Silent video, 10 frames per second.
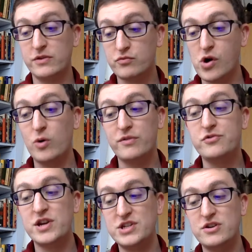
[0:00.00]
The role of
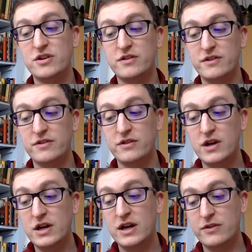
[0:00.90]
trade unions in
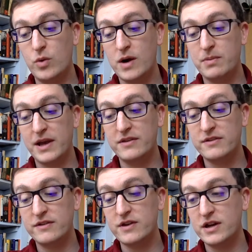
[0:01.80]
the workplace
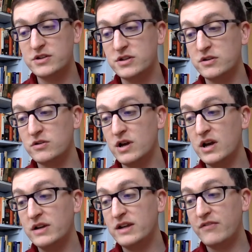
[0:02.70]
is going to
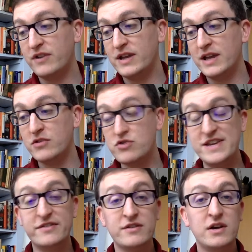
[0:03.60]
definitely
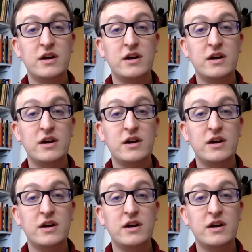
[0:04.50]
increase